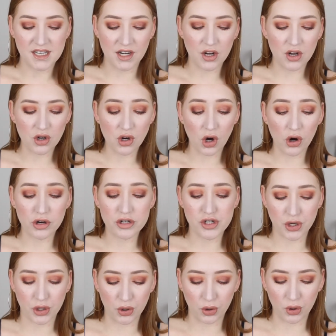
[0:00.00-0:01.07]
didn't go
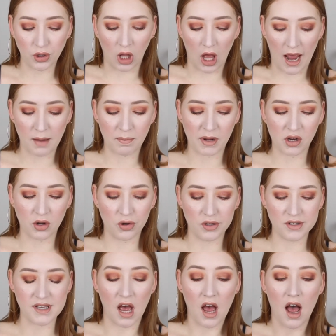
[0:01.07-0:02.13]
too light
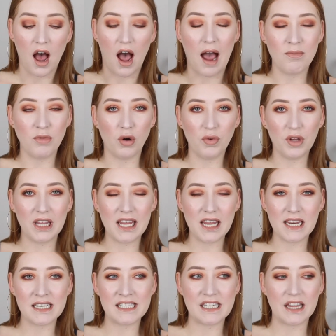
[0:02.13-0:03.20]
because I'm not really
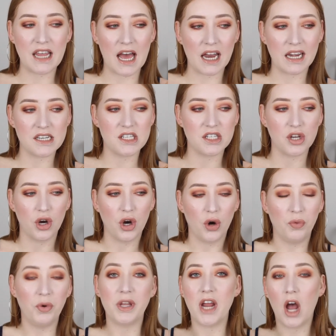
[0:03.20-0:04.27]
into that
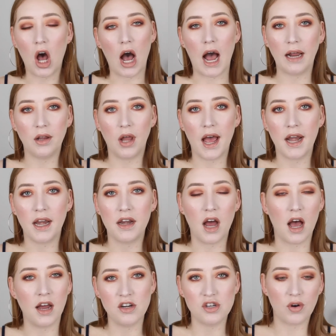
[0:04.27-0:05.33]
really highlighted
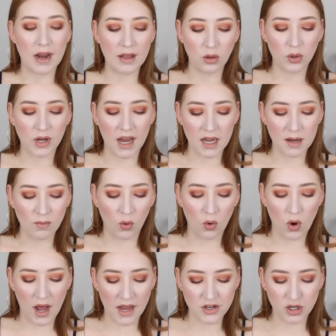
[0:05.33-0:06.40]
under eye look
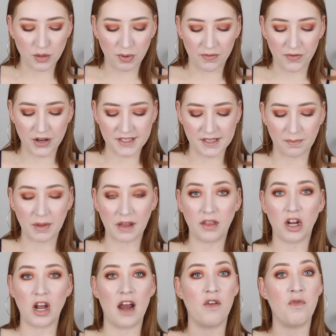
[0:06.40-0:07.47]
anymore. I do prefer something
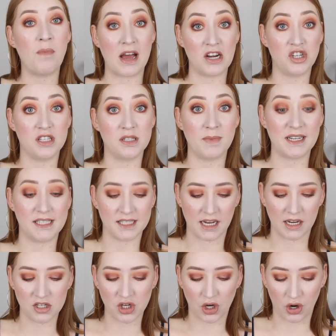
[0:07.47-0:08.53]
that kind of matches my
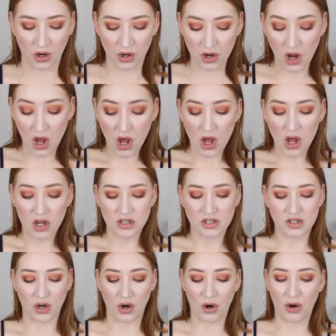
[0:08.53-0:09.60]
skin tone.
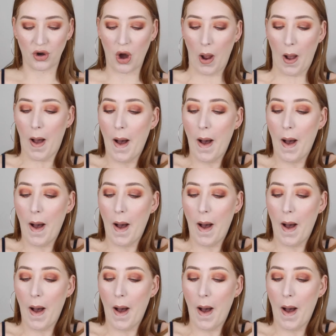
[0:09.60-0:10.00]
So